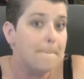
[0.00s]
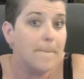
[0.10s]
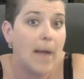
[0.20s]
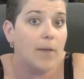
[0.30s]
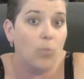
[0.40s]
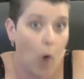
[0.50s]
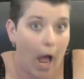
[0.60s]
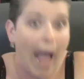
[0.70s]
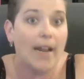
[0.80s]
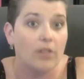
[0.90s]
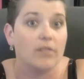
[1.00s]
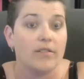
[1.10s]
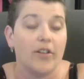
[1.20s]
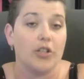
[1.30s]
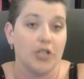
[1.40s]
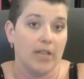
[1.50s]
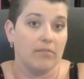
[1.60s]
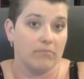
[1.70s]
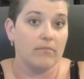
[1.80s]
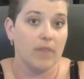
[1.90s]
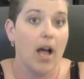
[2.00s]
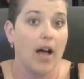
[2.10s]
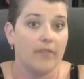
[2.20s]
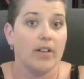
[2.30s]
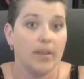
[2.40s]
my wild version of